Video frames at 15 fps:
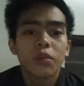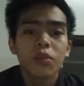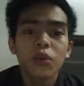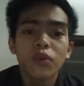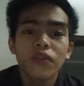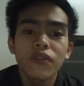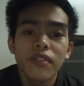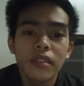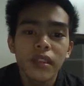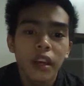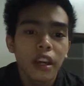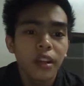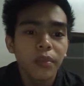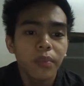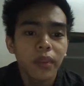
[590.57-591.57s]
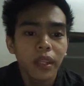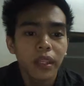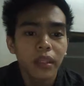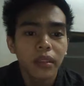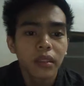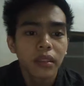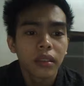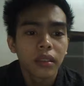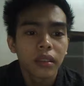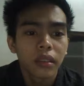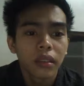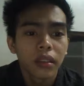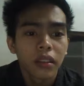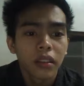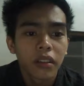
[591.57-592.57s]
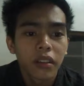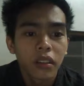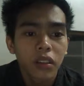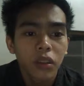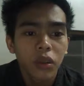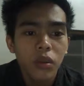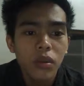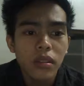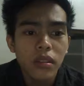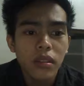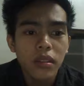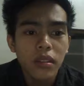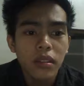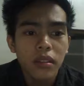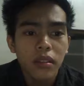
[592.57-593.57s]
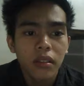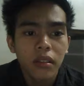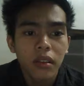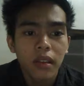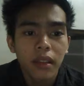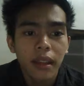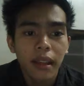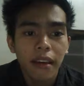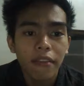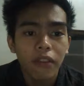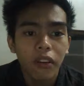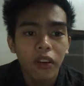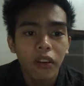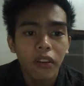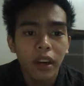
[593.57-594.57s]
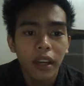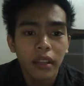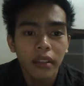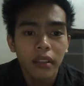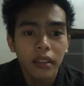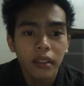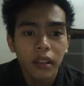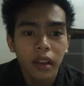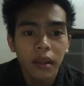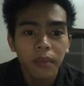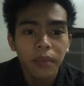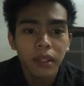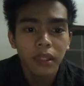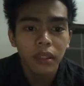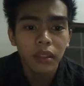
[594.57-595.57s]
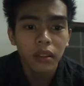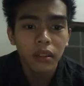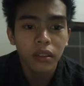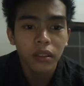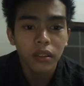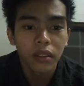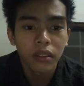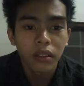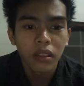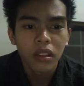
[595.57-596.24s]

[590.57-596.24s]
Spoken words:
Moves the airplane nose left or right, helping it turn.